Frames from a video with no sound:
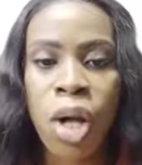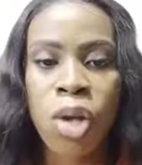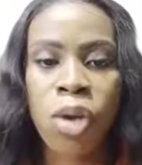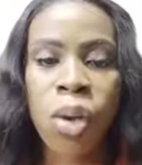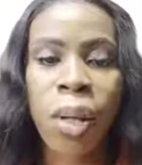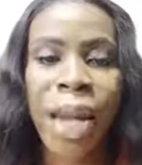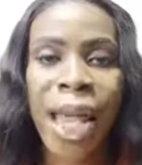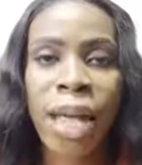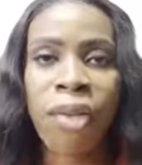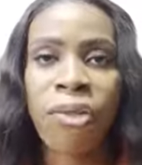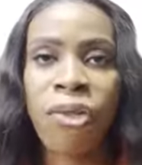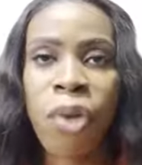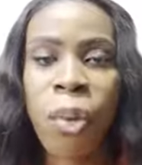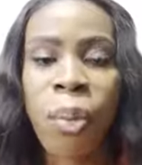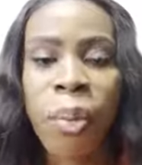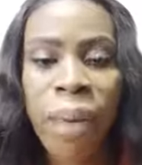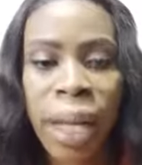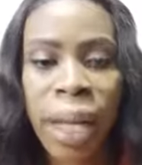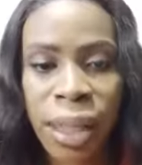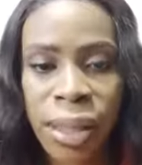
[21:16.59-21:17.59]
So like
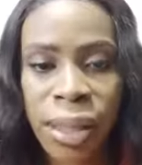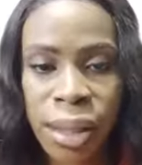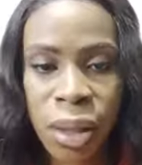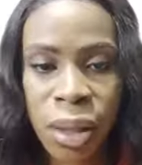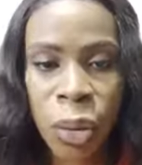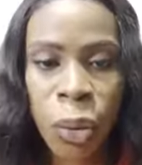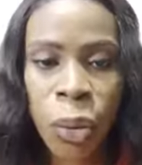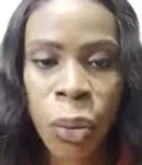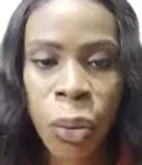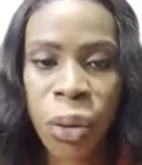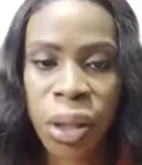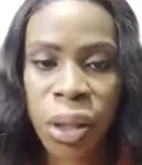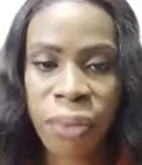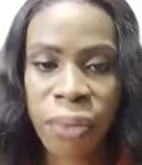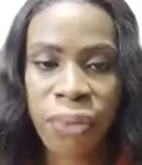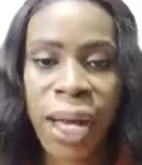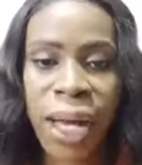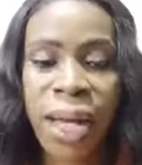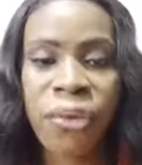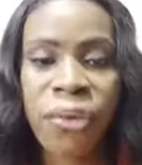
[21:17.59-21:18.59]
for Mexico
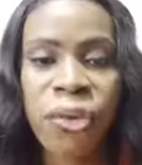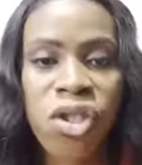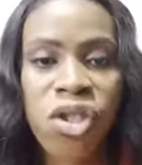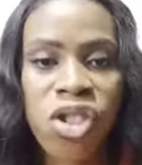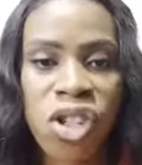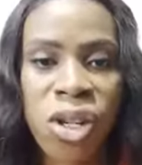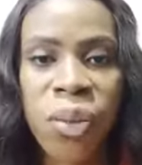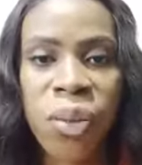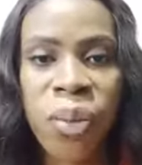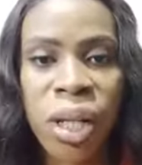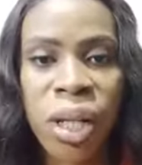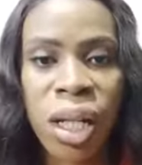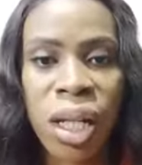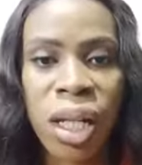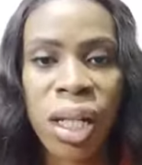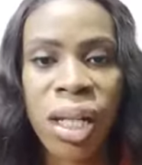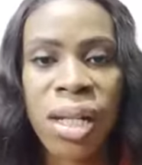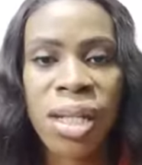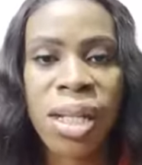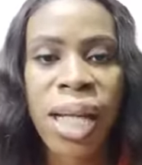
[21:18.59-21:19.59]
and for
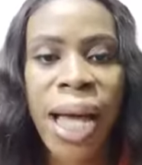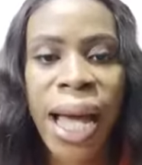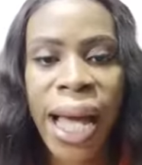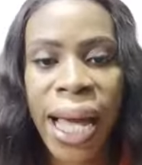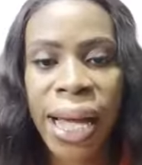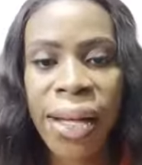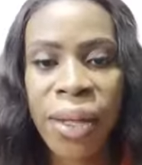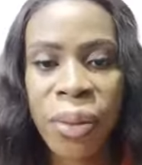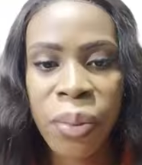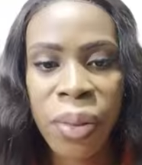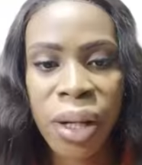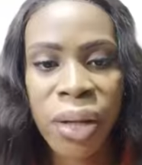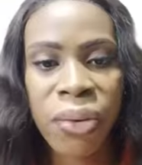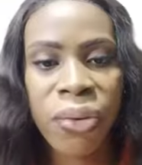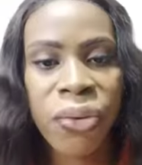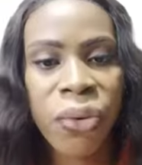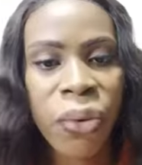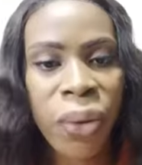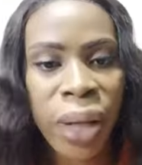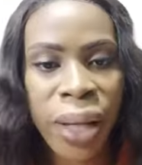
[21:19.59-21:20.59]
Germany, there's high
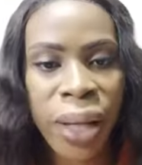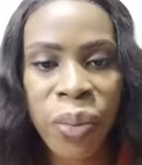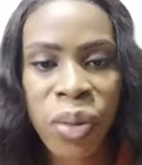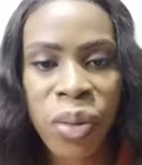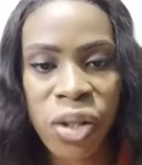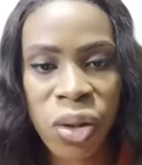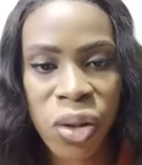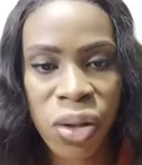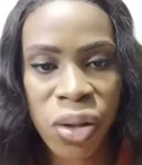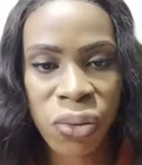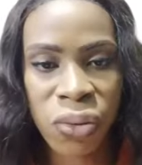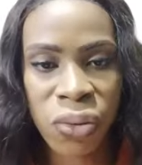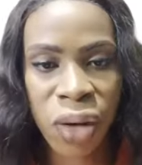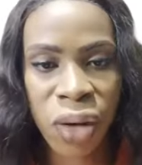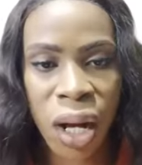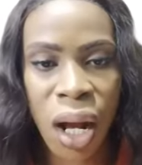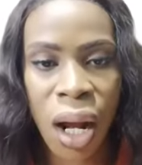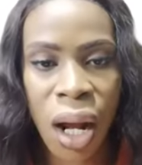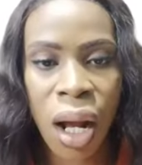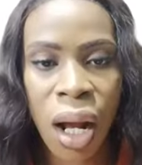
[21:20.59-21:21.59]
demand for hibiscus
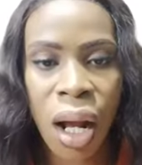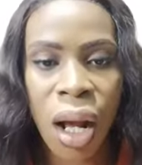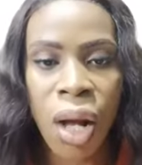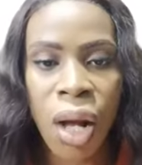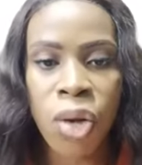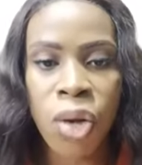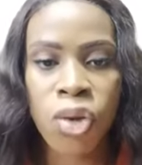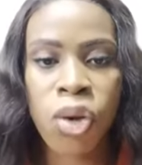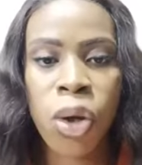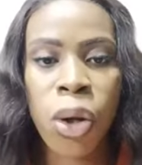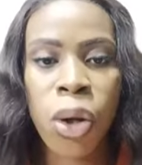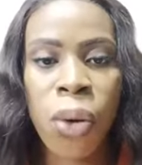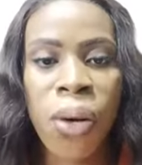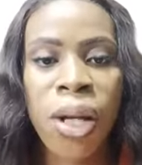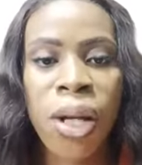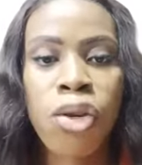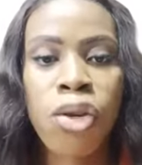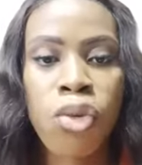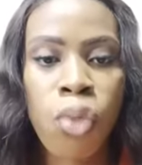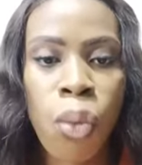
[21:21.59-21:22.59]
flower, so you
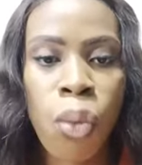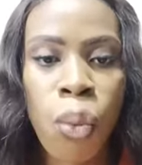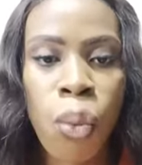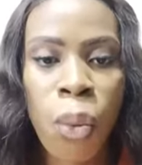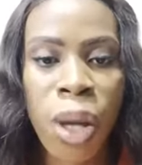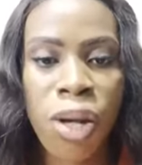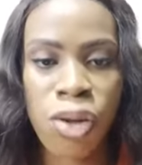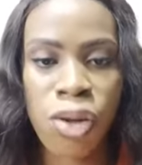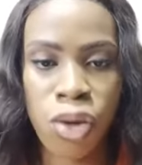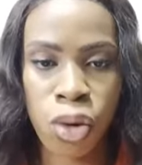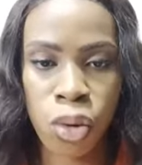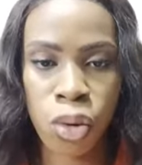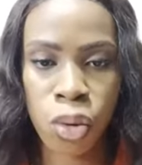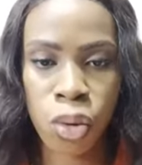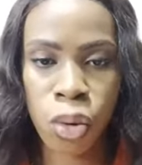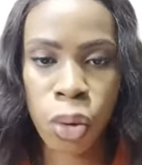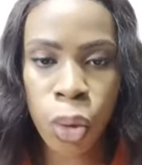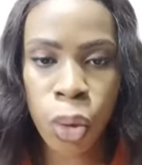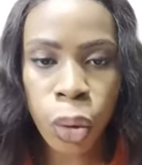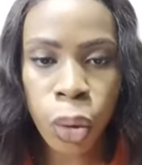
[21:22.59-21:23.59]
already know where you should
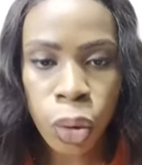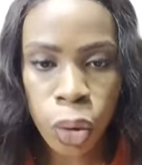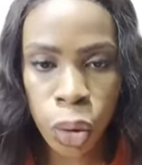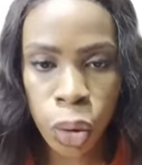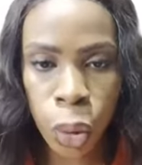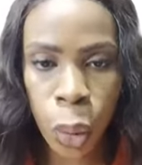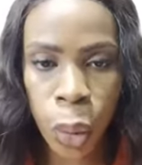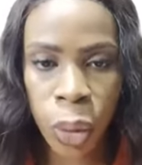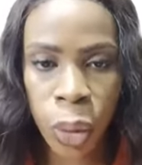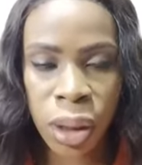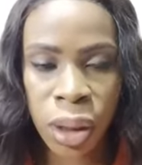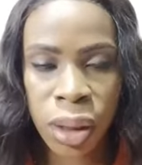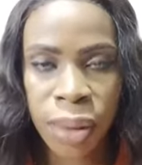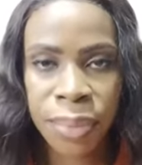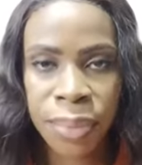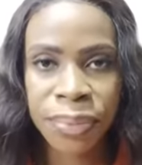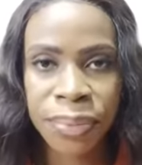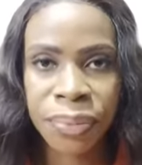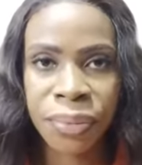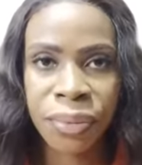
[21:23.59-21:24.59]
look towards.
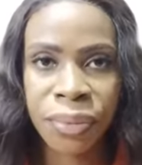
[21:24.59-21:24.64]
